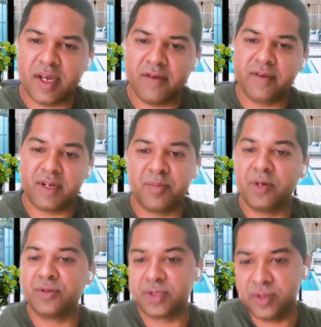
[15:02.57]
you have a
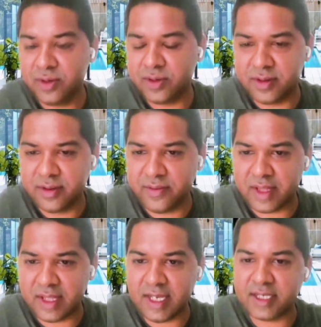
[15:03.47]
rapport score
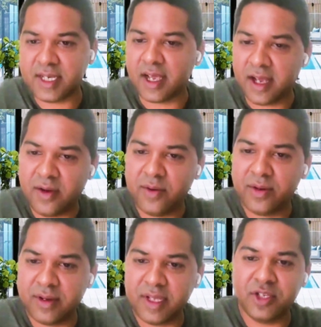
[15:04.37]
with each
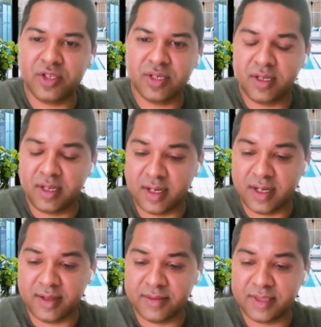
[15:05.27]
account or each,
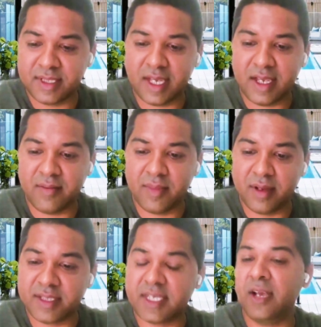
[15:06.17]
uh, say,
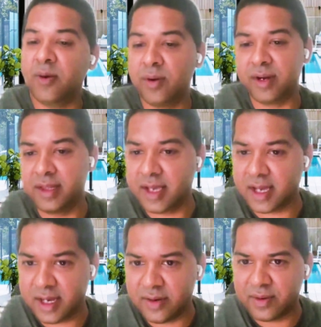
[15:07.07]
stakeholder in the
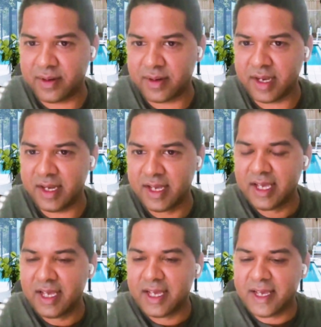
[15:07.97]
account, right?
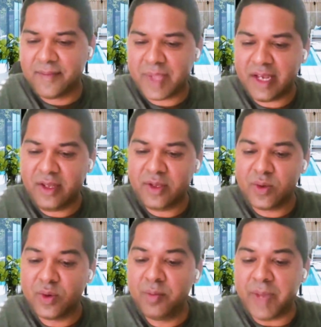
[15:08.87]
And
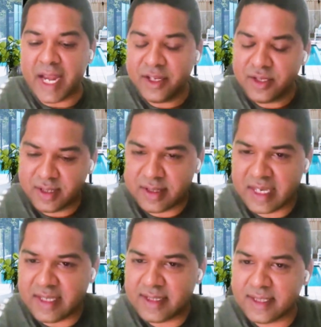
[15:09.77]
your manager
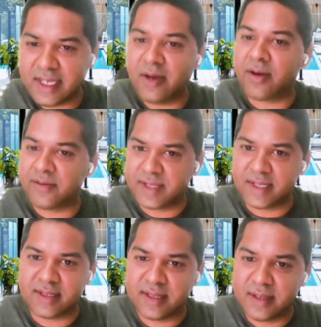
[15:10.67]
can see all of
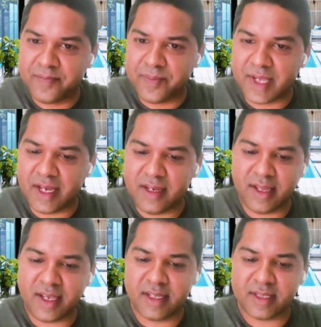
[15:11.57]
this and
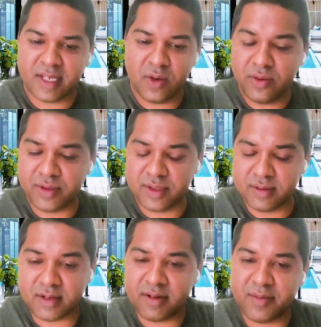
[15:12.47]
they can say, oh,
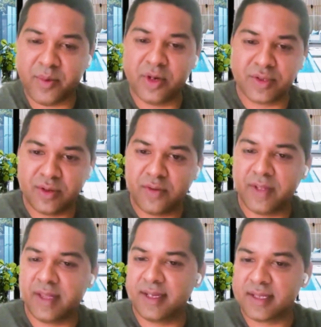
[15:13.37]
the rapport score
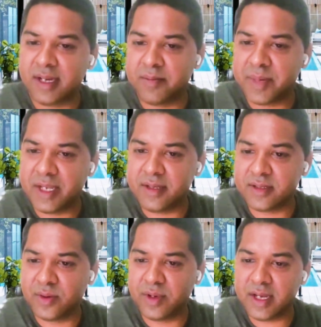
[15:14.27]
with this company is
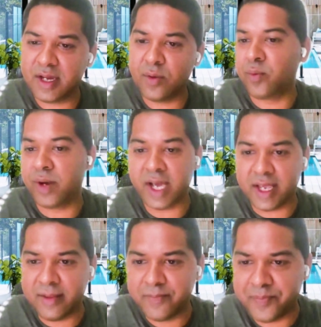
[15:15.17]
going down. Why?
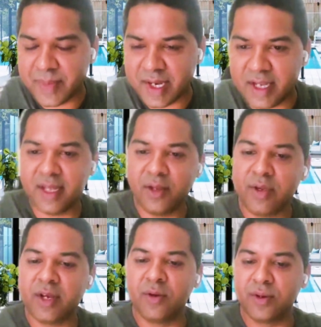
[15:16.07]
And then
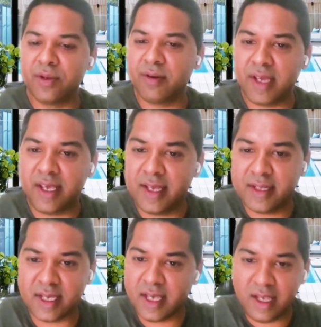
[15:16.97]
you can go to your AE
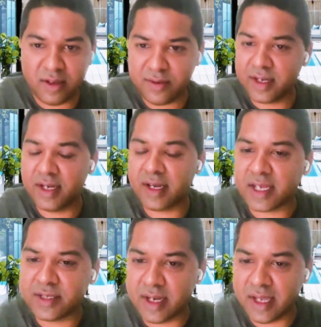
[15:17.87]
and say, hey, you didn't
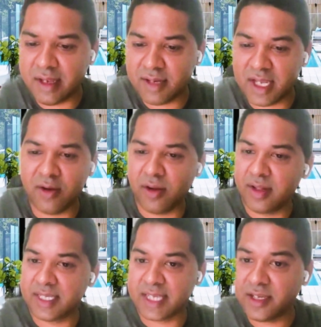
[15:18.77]
actually take
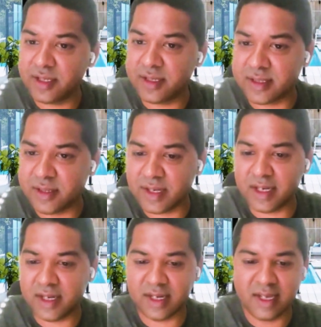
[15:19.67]
all these actions. You
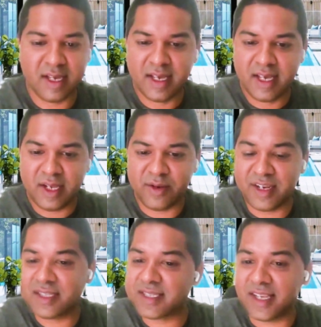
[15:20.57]
didn't you
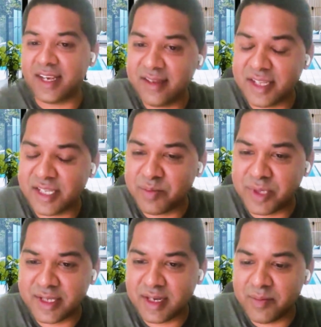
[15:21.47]
didn't send this
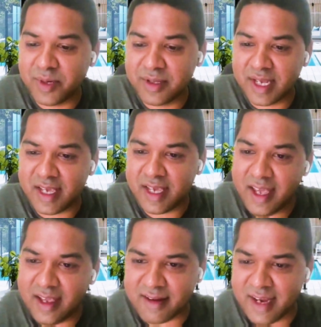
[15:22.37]
person a birthday
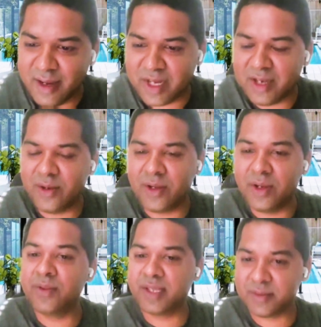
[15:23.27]
cake right when you
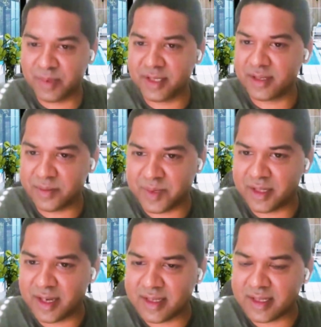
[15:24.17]
knew this person's
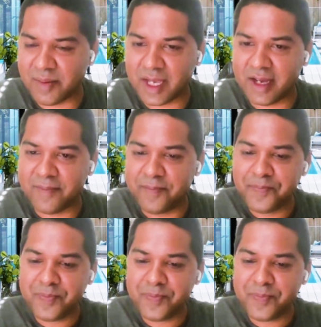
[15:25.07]
birthday is coming up